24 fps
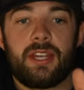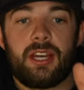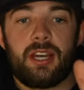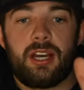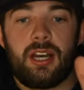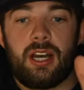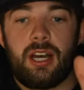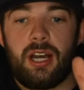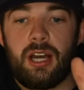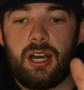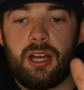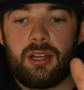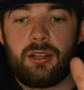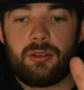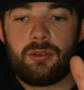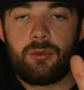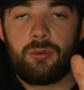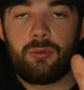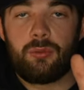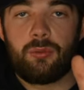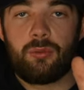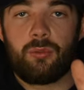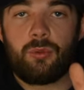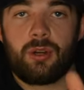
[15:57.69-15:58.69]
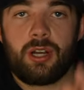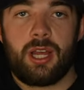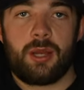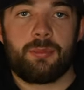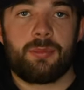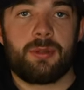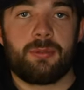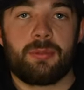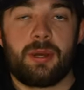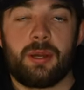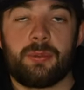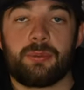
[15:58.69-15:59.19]
Uh, what I
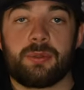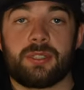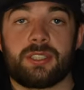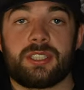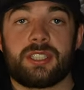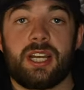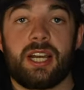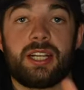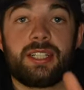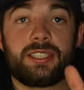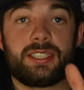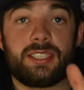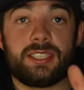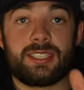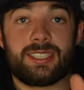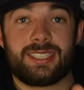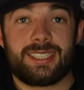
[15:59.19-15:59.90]
mean by precise is